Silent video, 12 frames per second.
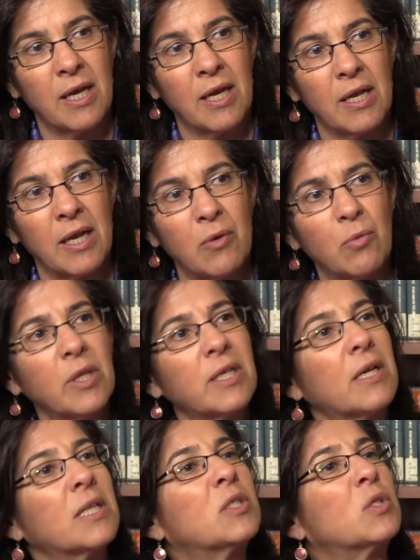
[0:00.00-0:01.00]
and, and really
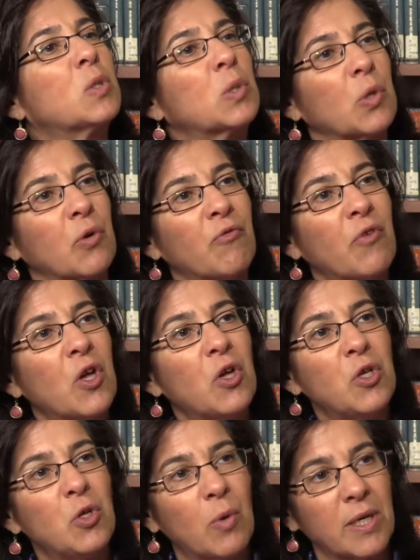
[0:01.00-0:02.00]
doesn't serve
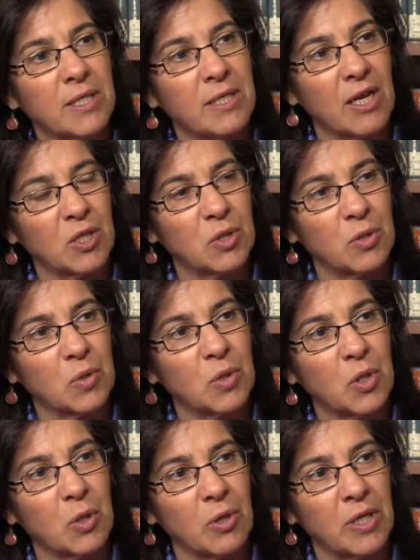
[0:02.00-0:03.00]
U.S. national
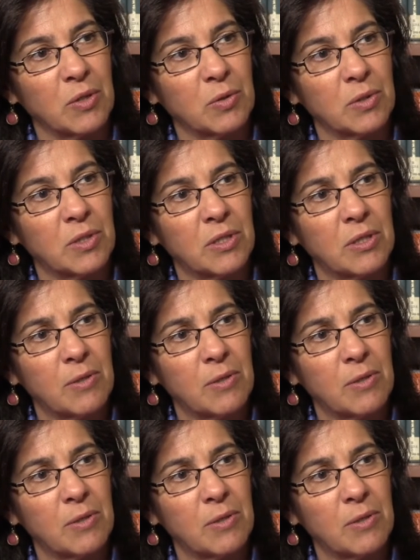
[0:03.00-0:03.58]
security. And do you feel interest. that in